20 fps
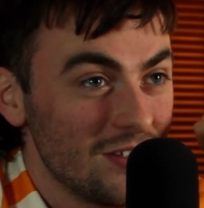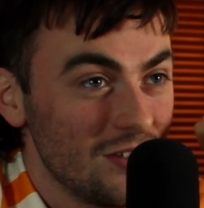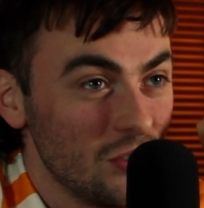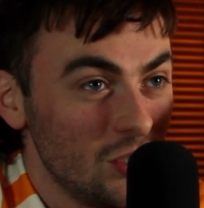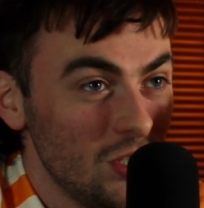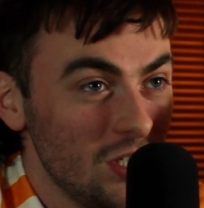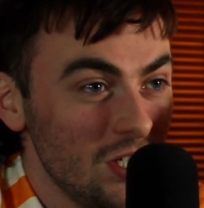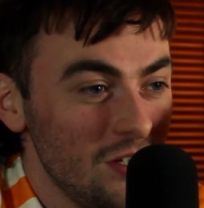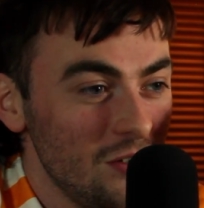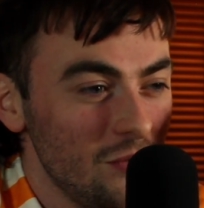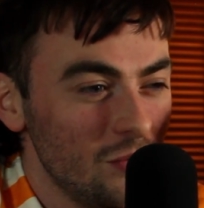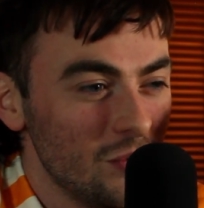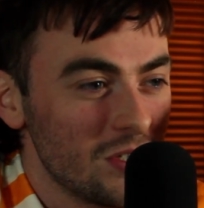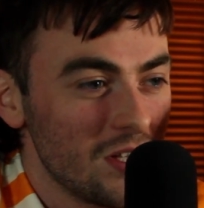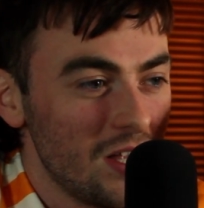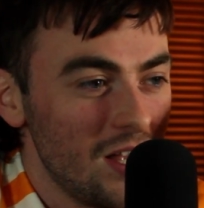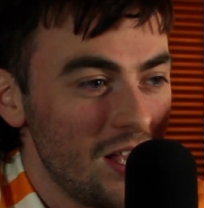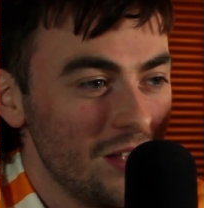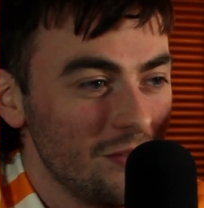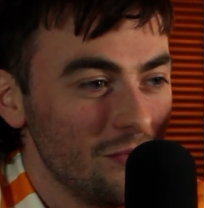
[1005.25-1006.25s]
She was
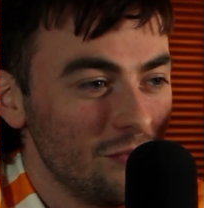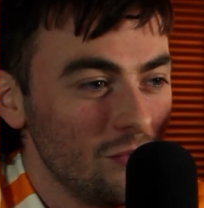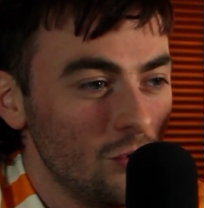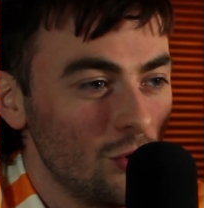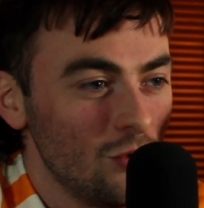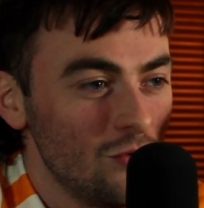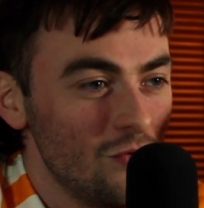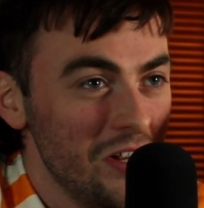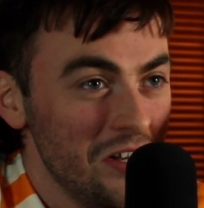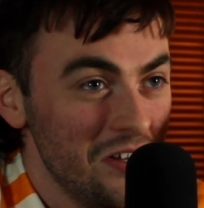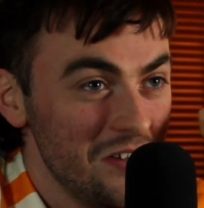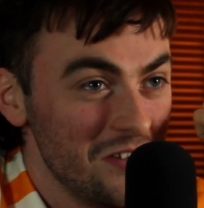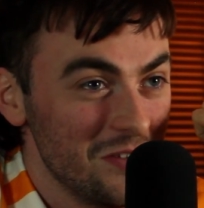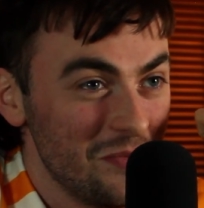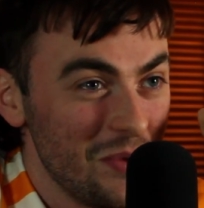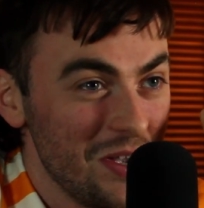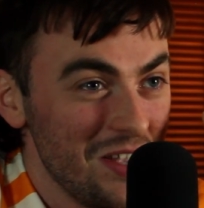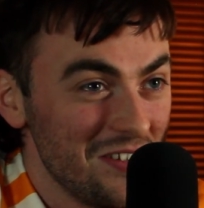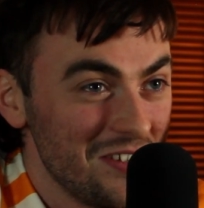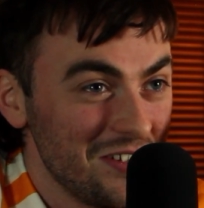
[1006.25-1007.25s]
like, good riddance
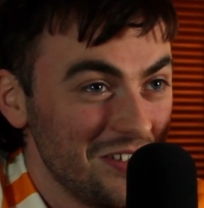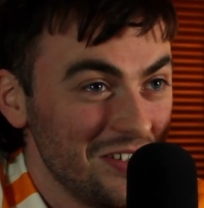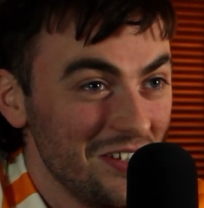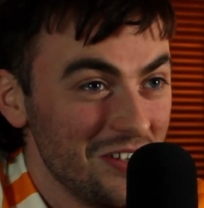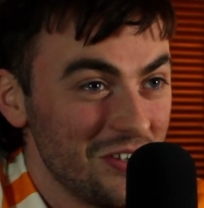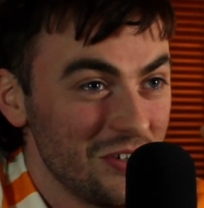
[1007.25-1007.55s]
basically.